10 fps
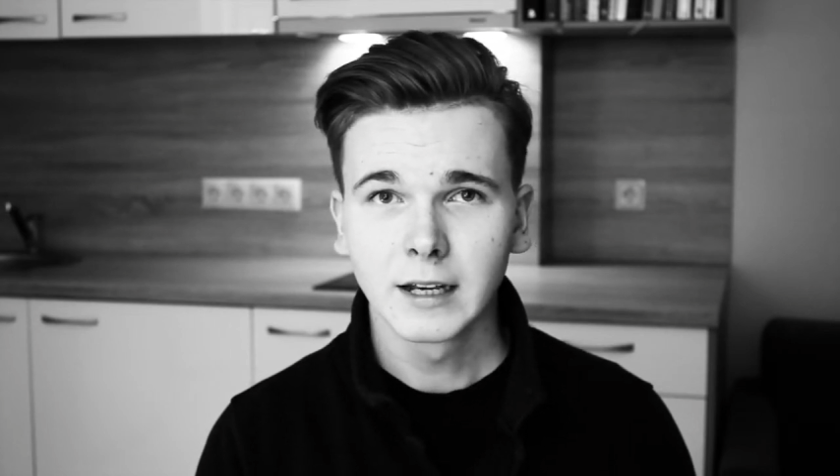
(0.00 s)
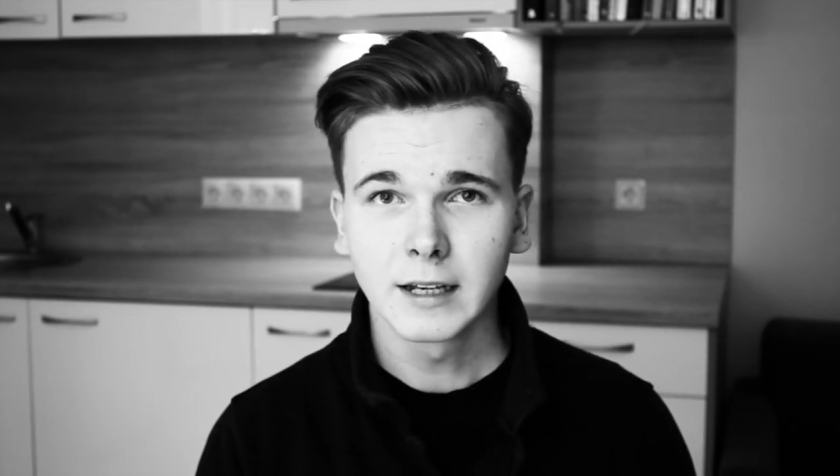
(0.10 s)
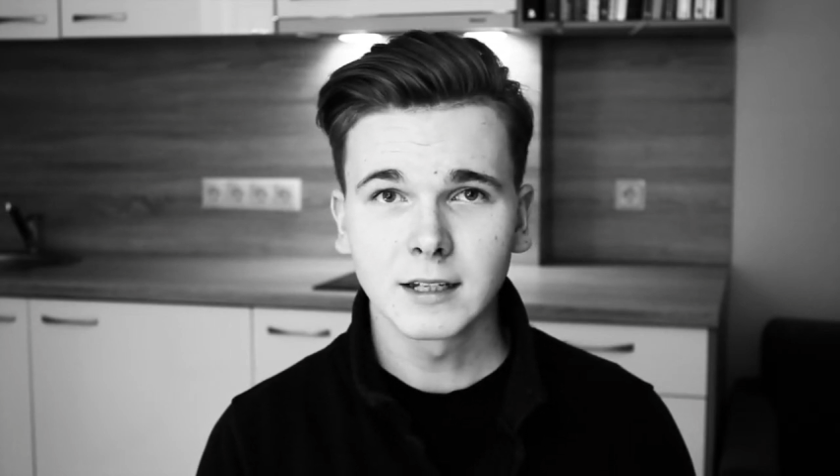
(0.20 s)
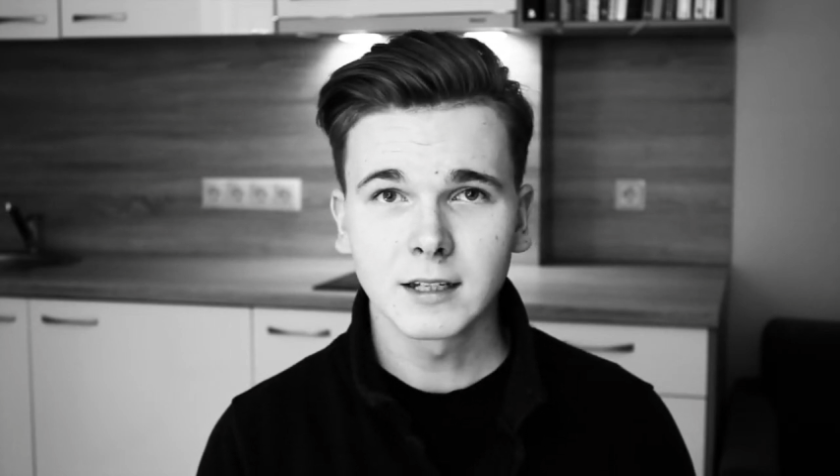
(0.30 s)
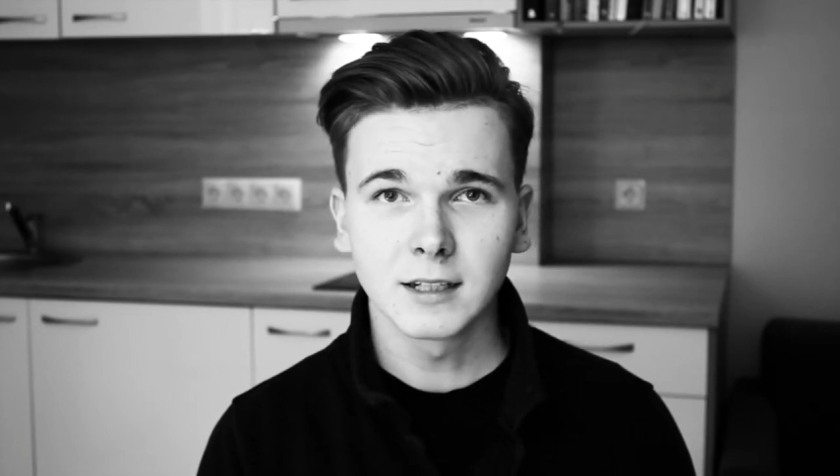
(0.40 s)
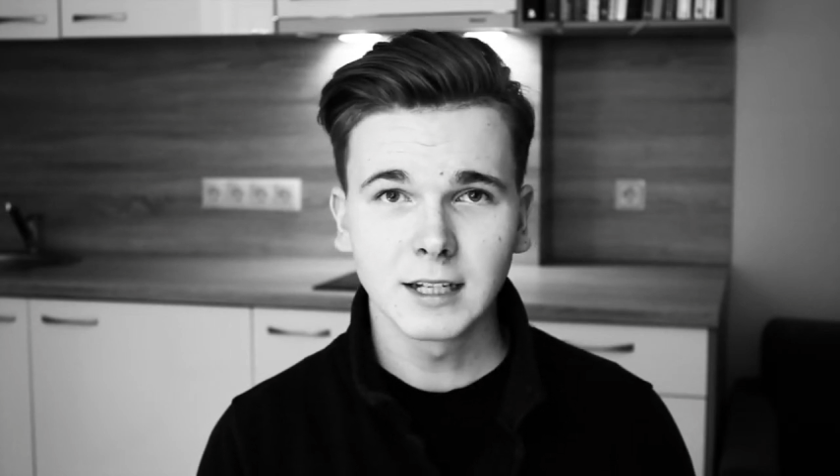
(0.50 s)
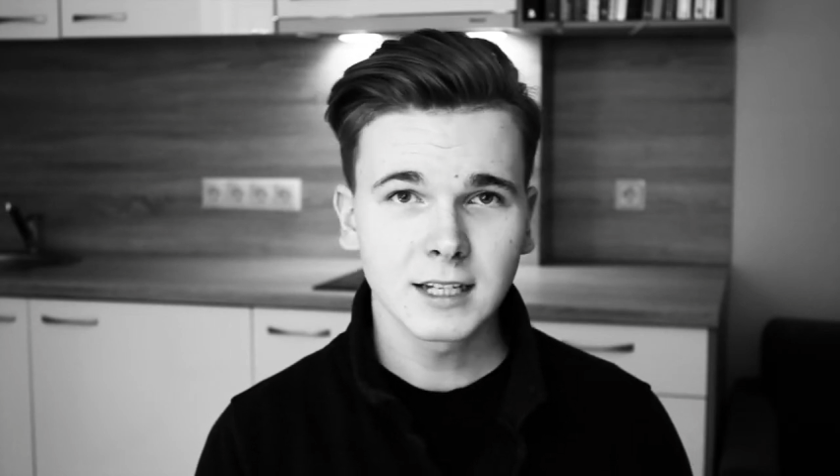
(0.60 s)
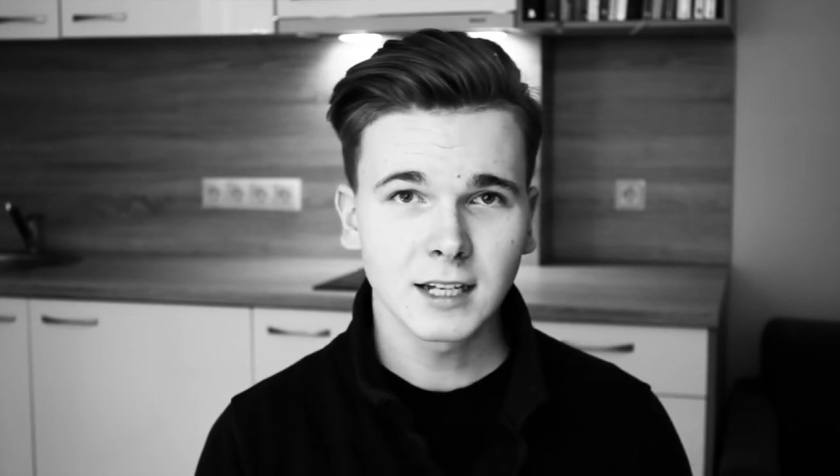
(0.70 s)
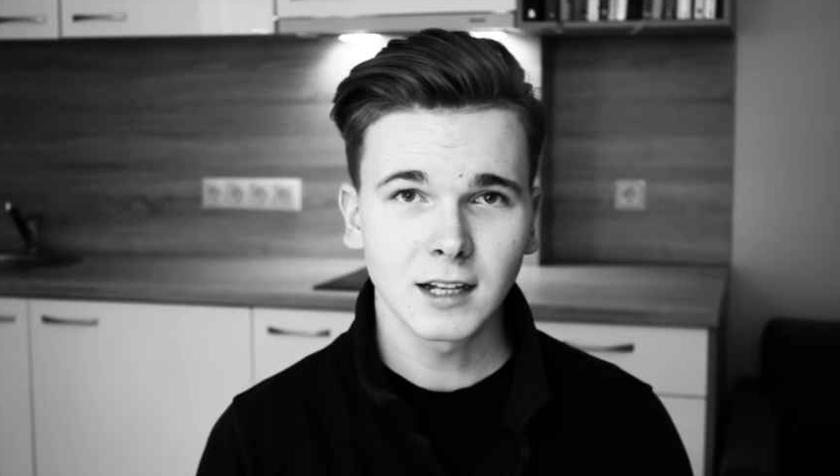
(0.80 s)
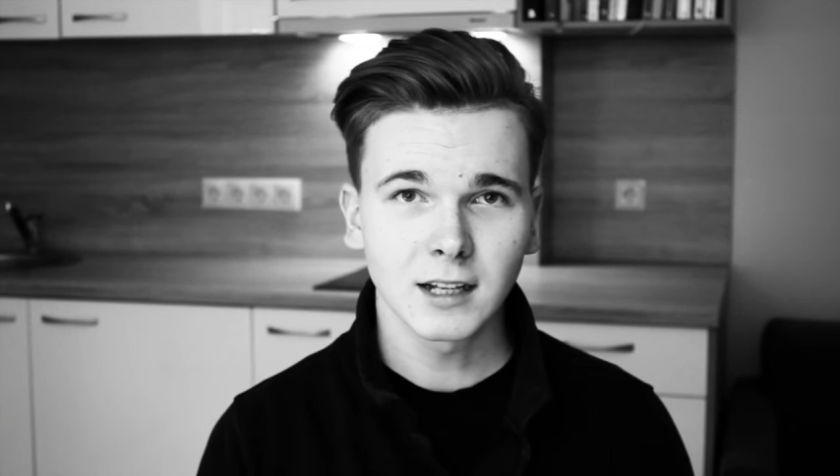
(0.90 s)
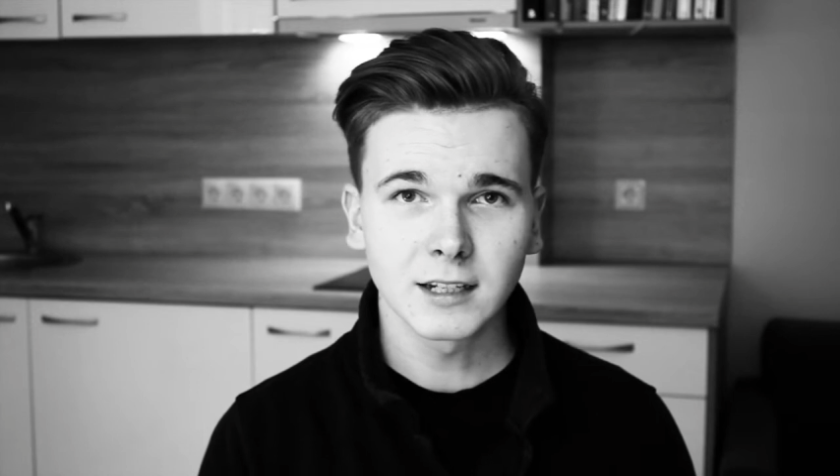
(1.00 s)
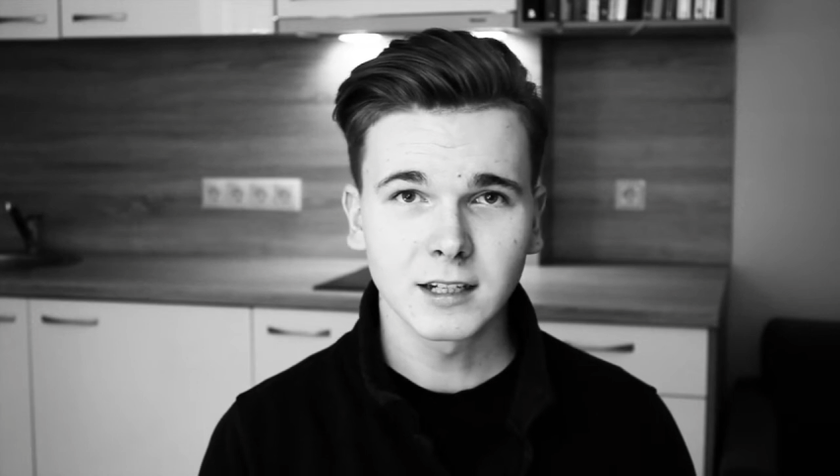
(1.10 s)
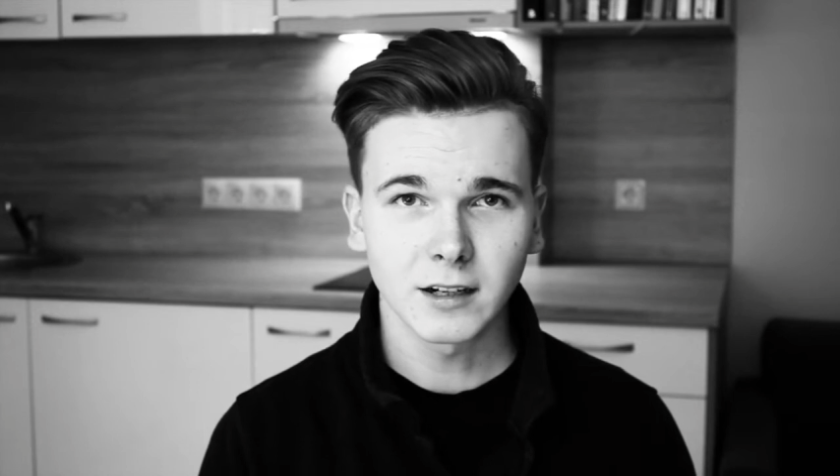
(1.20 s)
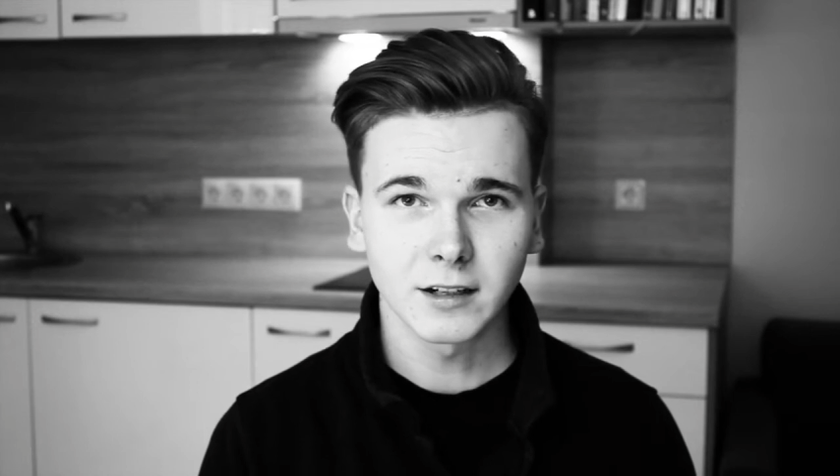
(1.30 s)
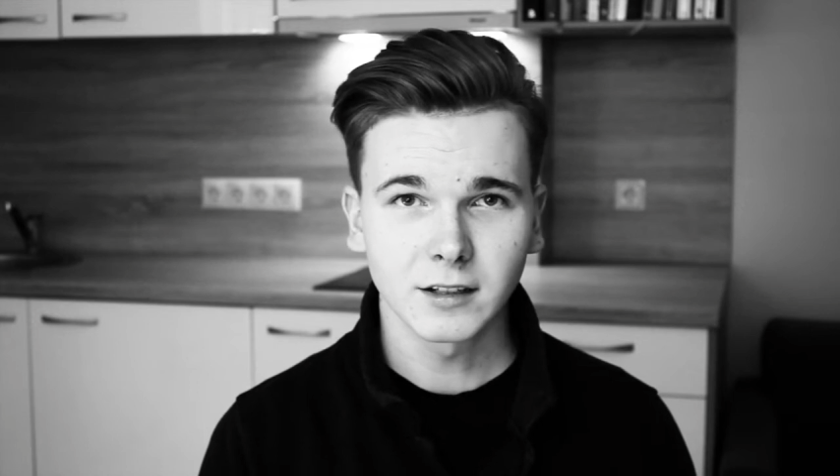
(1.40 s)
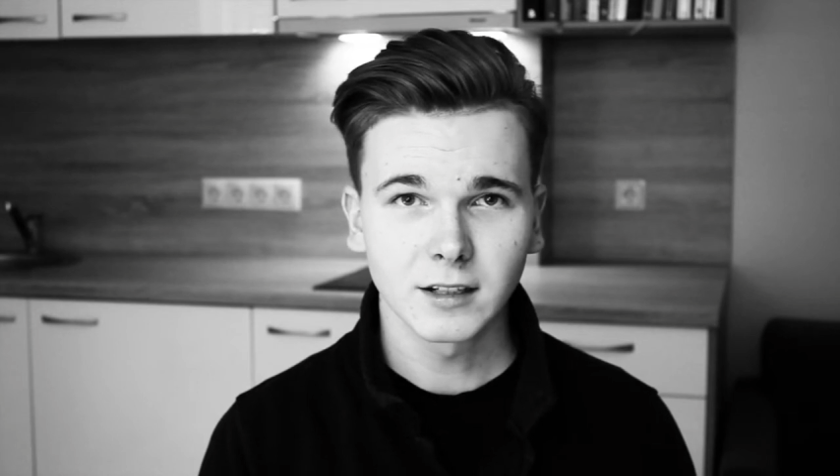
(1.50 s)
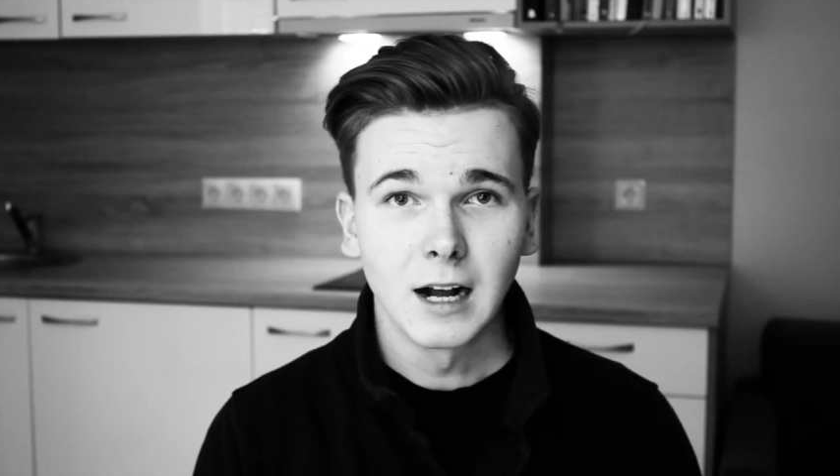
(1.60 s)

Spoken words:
is decently tired.